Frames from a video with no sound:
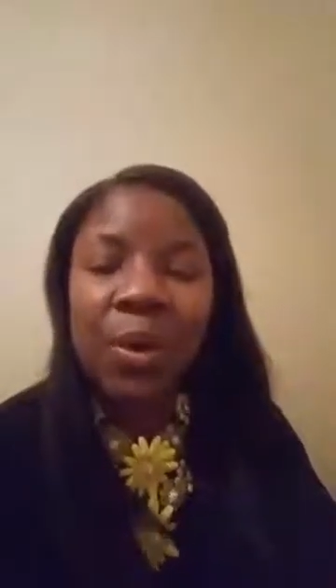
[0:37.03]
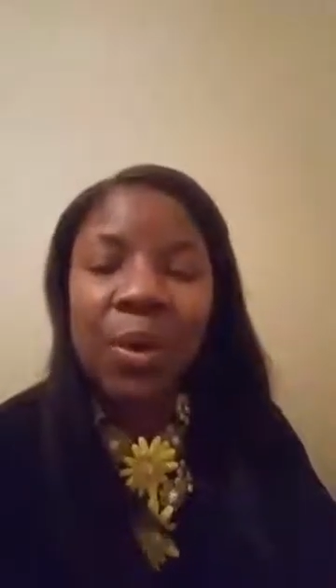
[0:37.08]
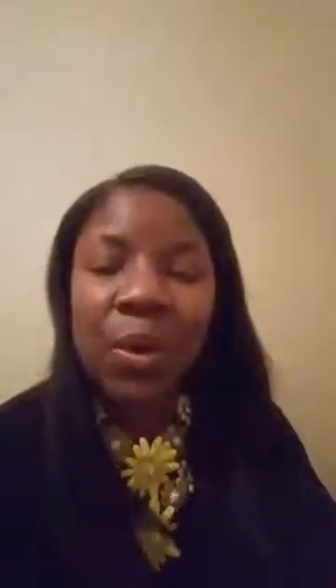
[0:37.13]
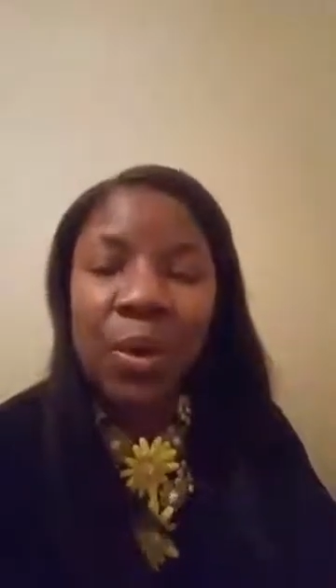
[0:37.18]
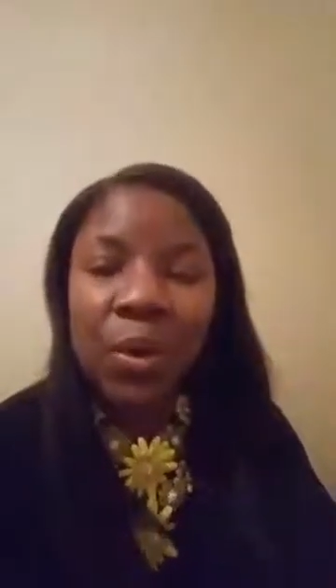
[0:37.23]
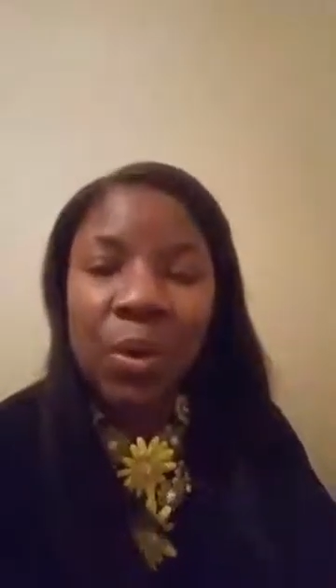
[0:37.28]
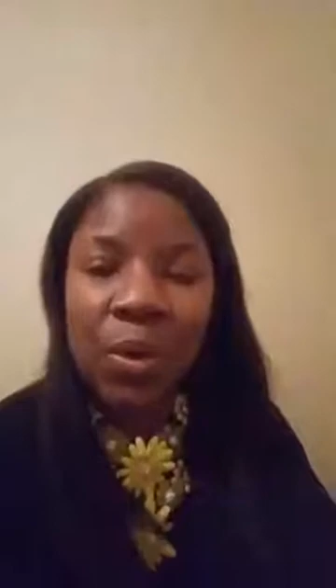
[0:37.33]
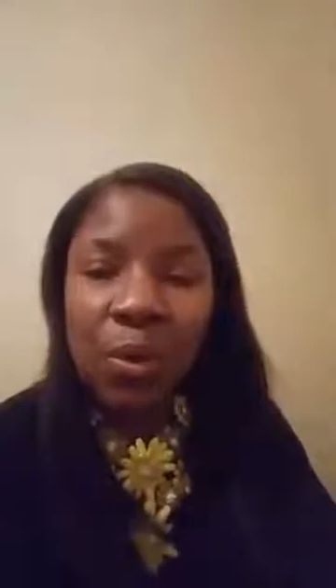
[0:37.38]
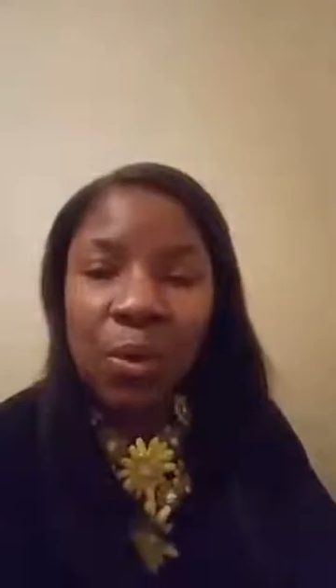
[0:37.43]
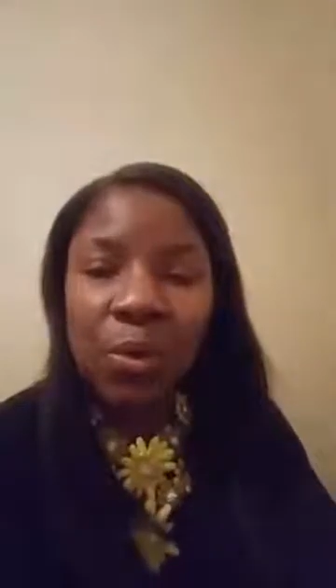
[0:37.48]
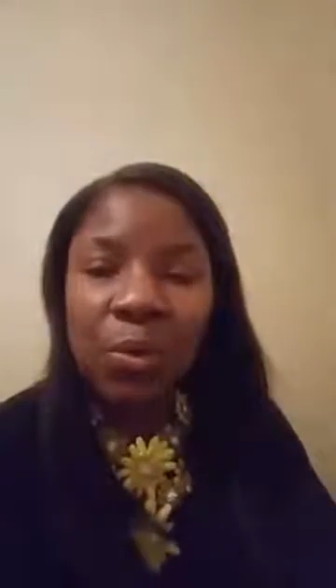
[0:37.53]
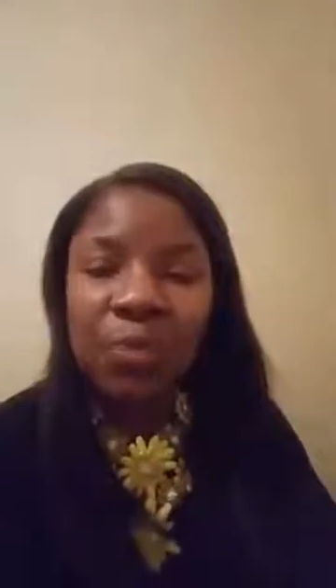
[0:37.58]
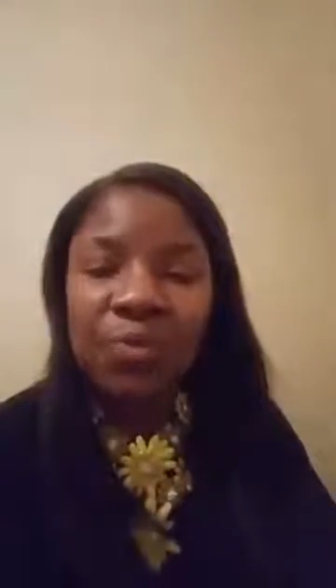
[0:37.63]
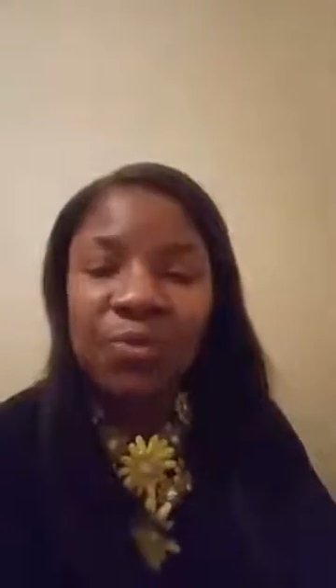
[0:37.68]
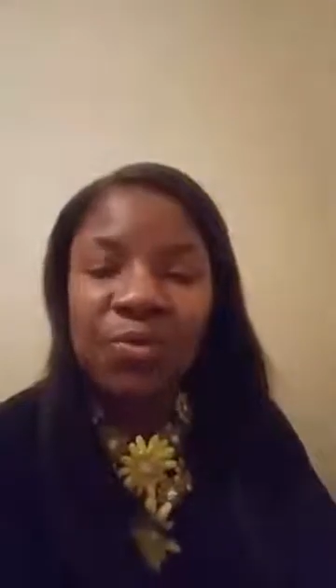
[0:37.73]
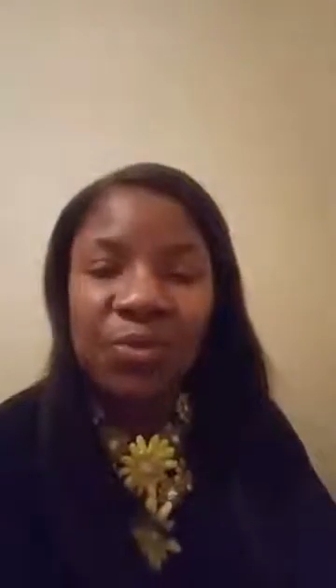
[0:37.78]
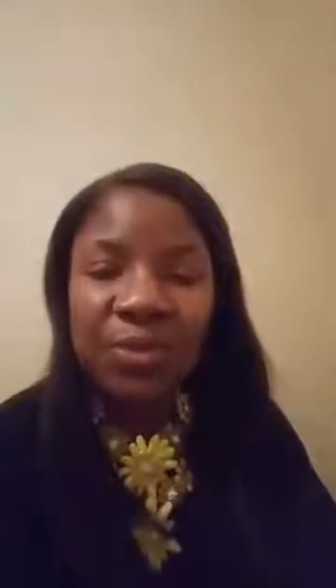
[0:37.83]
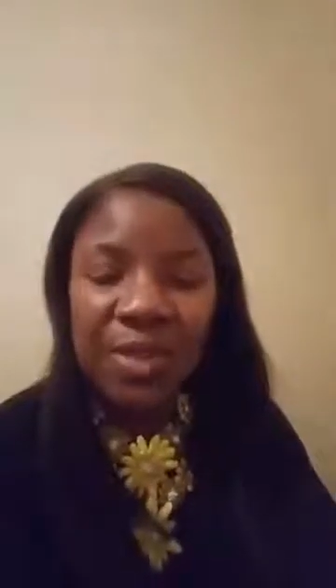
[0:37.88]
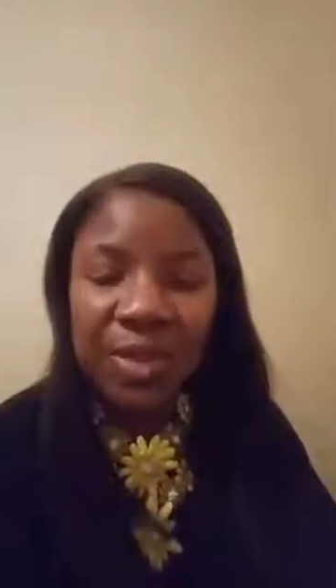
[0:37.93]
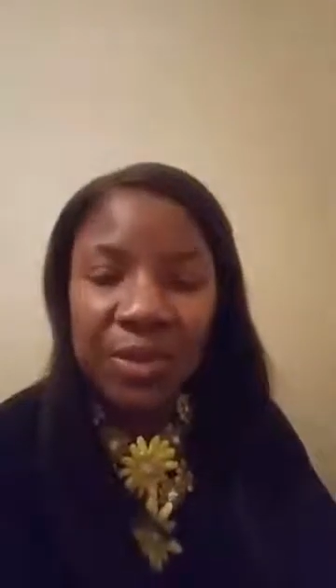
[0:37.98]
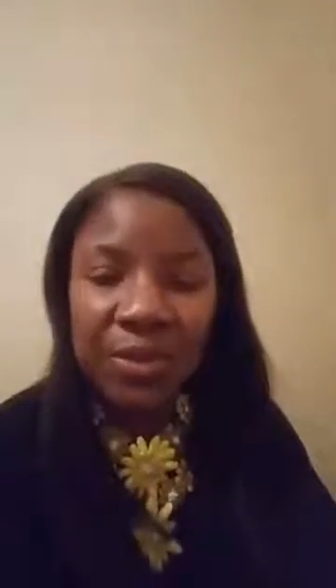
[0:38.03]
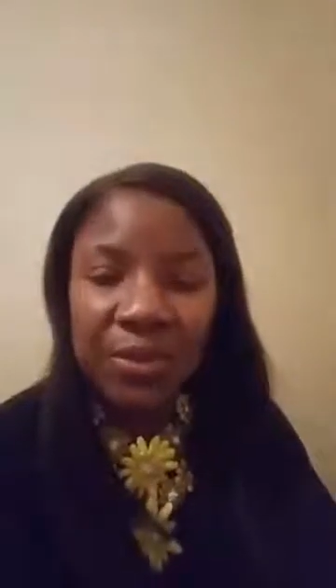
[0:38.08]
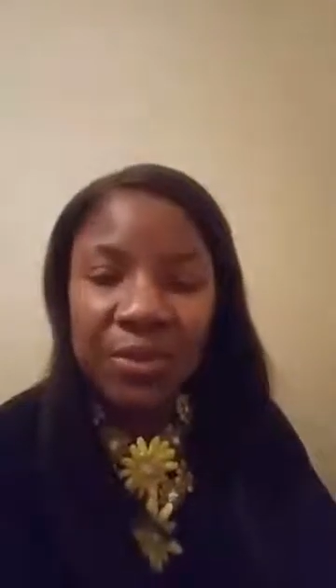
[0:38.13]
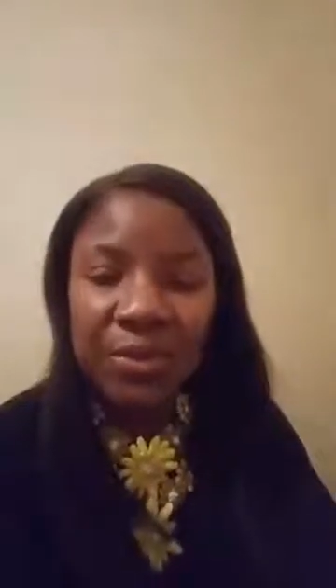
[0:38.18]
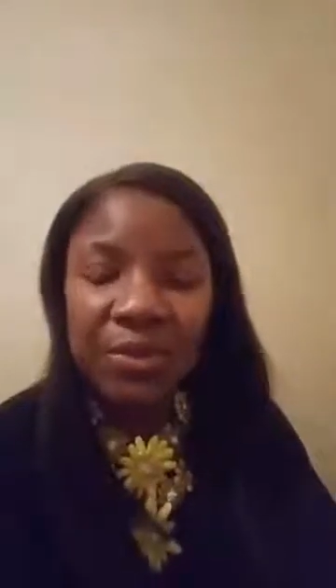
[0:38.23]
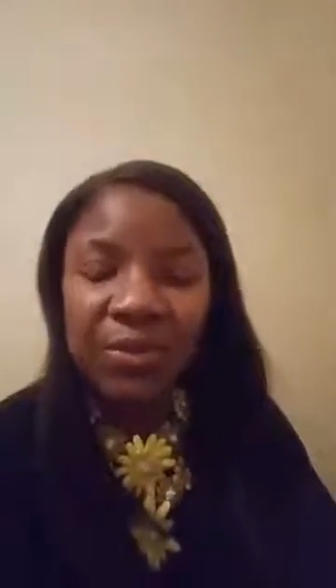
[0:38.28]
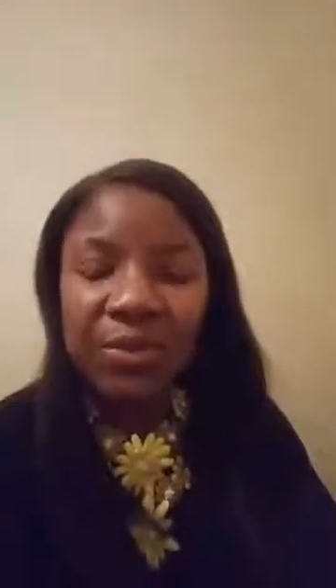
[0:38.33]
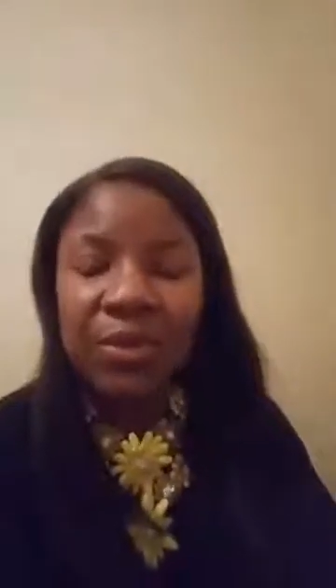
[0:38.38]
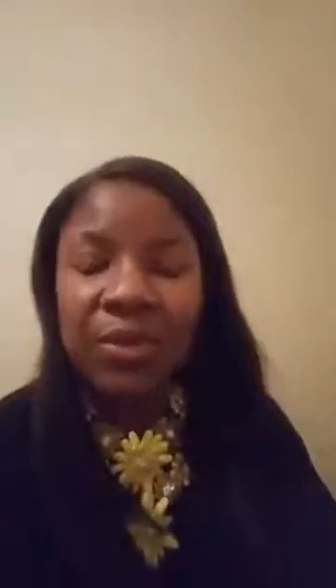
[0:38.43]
whole field,